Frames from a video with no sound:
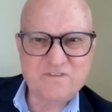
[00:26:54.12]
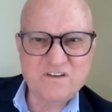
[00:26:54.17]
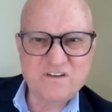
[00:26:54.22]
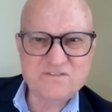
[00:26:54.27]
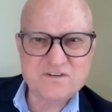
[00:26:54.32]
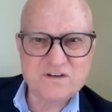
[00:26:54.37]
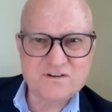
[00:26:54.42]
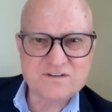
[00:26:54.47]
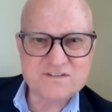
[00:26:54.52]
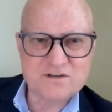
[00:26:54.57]

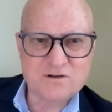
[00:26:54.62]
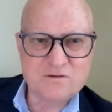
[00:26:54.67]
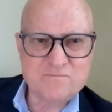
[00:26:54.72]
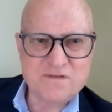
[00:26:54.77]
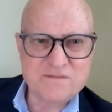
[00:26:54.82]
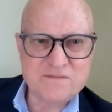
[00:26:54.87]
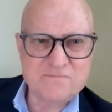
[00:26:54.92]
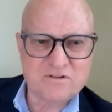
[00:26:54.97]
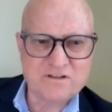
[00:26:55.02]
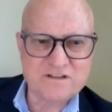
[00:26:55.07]
50 or so
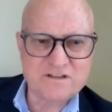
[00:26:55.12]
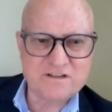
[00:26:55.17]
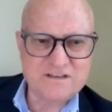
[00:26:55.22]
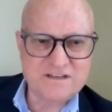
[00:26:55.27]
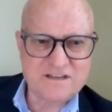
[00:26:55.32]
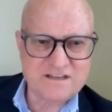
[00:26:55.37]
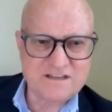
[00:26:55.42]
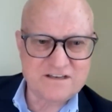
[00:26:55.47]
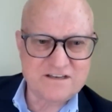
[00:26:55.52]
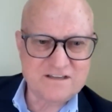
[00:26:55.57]
people
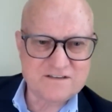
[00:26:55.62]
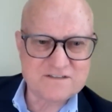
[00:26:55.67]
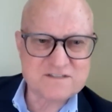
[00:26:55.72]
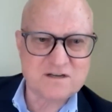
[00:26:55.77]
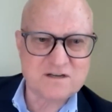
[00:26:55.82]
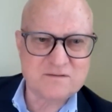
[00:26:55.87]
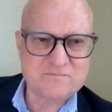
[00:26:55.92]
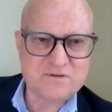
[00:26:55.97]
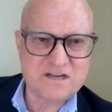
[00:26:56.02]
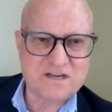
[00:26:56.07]
in
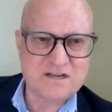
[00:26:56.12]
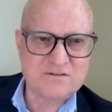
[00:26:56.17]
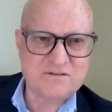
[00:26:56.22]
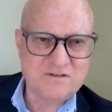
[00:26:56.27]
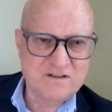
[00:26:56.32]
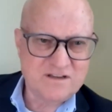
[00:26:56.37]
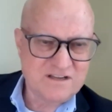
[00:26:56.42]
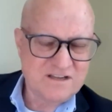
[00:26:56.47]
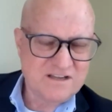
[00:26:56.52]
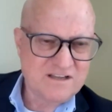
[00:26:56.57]
his company
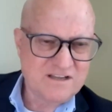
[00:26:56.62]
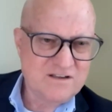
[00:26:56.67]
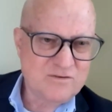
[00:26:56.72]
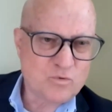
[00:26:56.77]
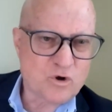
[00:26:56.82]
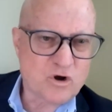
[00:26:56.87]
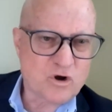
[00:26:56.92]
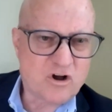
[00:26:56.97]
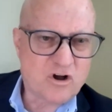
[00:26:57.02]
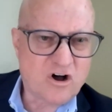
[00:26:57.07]

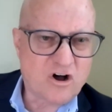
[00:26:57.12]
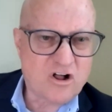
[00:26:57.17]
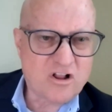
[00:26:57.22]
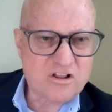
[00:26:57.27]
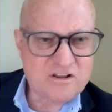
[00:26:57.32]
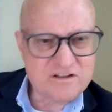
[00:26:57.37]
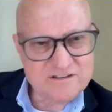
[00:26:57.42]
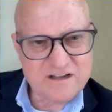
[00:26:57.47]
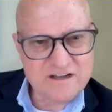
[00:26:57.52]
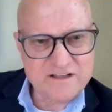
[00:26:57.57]
were
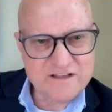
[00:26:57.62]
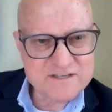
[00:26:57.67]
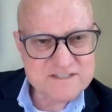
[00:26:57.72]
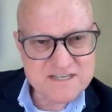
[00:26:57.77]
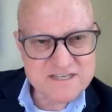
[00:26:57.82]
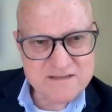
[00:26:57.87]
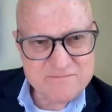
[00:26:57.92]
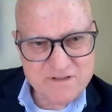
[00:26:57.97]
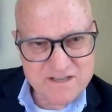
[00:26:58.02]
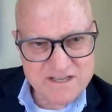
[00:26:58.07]
all on the
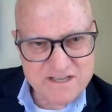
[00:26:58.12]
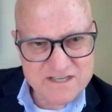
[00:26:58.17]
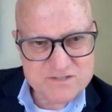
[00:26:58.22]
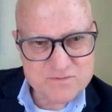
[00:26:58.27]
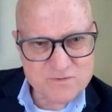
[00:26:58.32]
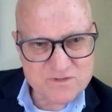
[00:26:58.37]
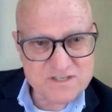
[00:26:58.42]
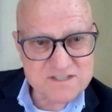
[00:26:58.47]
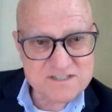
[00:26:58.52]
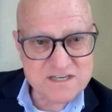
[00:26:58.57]
same
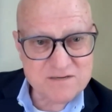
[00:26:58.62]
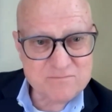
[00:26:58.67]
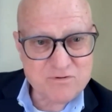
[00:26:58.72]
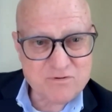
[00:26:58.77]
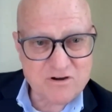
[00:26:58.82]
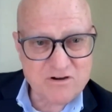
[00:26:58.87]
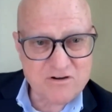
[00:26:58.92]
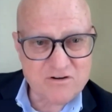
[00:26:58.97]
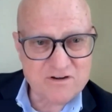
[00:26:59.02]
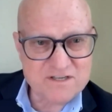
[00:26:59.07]
page with the same
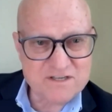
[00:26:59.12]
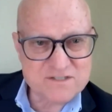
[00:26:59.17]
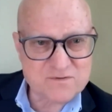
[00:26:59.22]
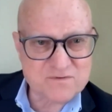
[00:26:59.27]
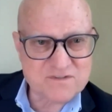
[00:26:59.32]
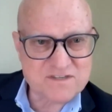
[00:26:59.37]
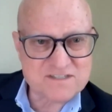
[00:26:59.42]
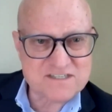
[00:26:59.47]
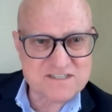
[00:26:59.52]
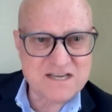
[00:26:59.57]
priorities,
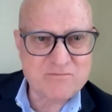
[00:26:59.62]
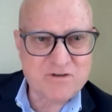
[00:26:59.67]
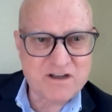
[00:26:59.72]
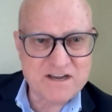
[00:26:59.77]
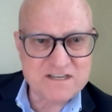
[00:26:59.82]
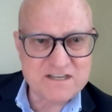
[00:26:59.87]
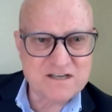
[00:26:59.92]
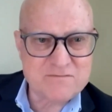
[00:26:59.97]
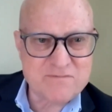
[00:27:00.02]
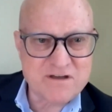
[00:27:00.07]
with the same
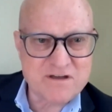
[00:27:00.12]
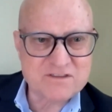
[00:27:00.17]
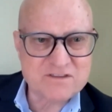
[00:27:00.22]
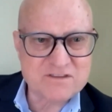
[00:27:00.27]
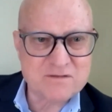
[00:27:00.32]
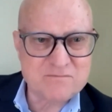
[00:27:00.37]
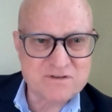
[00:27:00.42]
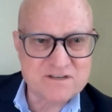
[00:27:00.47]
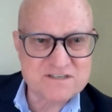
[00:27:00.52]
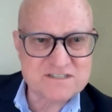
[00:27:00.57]
idea
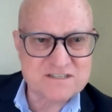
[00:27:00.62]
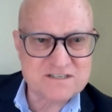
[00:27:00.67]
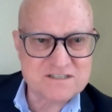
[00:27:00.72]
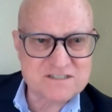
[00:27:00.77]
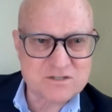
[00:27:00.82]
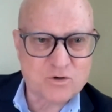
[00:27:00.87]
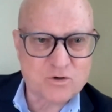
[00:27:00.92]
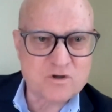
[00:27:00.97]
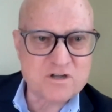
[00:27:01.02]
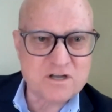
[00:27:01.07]
about the
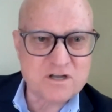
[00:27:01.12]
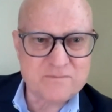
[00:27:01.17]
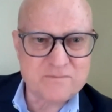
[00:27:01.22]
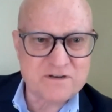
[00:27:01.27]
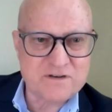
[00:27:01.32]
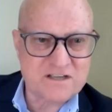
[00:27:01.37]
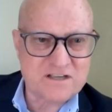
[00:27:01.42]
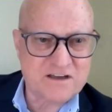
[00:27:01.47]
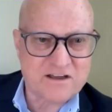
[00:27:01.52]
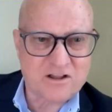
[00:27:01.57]
business, the whole
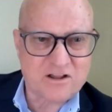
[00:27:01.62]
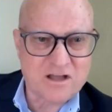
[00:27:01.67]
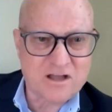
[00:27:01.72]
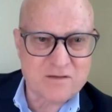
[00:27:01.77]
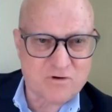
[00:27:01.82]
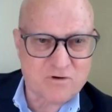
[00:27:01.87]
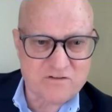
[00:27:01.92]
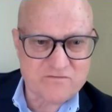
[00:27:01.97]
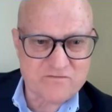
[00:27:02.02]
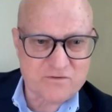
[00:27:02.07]
company got a
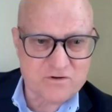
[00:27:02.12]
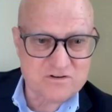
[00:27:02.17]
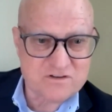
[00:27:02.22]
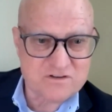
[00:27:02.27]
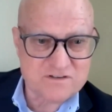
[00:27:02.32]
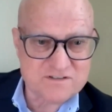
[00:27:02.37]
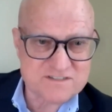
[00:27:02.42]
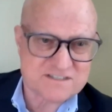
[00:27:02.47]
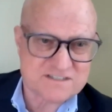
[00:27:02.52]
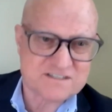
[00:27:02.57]
lot more
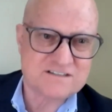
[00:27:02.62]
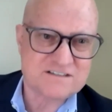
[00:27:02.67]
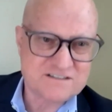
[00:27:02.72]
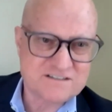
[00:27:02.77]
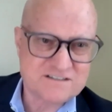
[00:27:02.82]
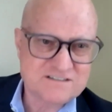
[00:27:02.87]
focused.